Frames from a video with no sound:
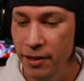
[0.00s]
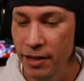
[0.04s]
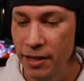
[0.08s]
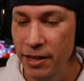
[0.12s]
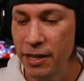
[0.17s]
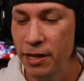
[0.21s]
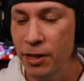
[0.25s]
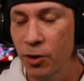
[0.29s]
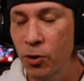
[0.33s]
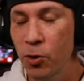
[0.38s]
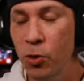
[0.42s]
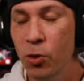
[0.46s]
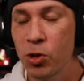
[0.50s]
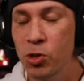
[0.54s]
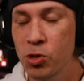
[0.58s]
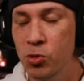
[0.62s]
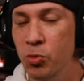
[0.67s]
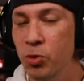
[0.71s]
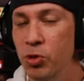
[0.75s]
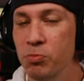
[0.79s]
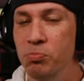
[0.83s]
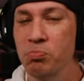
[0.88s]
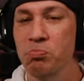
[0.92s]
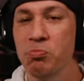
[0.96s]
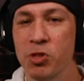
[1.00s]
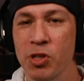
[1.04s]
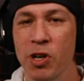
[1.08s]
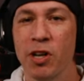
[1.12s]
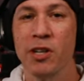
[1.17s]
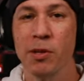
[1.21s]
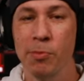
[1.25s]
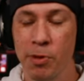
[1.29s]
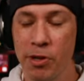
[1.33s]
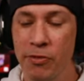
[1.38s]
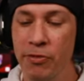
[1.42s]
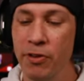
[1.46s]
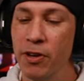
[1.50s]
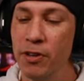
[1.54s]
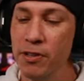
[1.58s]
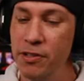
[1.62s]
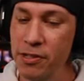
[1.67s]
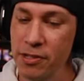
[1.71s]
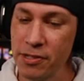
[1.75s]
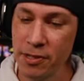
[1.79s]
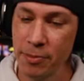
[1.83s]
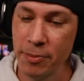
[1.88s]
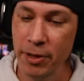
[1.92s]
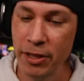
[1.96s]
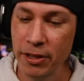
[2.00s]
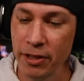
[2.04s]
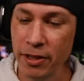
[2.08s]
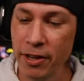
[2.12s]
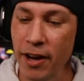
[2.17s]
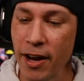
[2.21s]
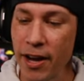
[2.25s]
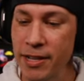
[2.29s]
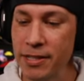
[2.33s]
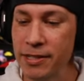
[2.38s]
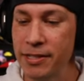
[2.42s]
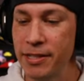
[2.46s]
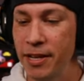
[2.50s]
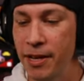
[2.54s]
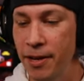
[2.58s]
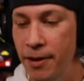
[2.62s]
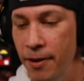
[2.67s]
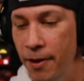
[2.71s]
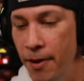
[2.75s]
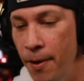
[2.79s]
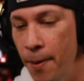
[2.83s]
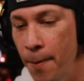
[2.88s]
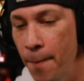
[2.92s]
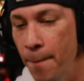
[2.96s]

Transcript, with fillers: And then, of course, we'll start to move on to some other content.